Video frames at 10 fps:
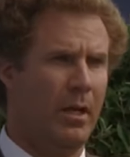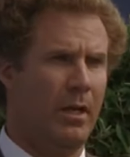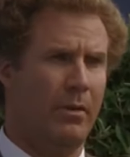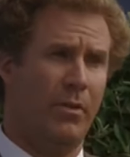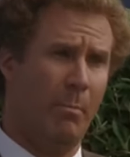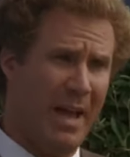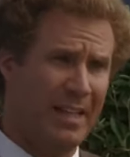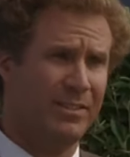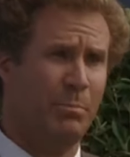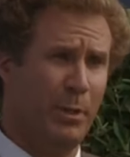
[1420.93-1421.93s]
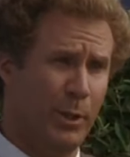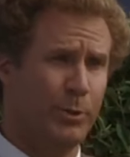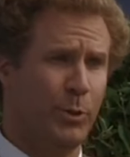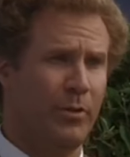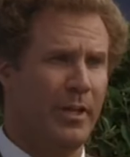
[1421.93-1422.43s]
and they're the best Billy
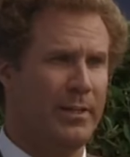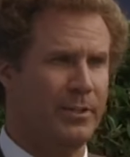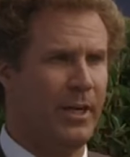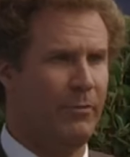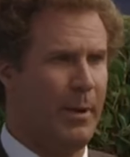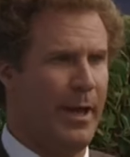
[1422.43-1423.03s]
Joel of the 80s cover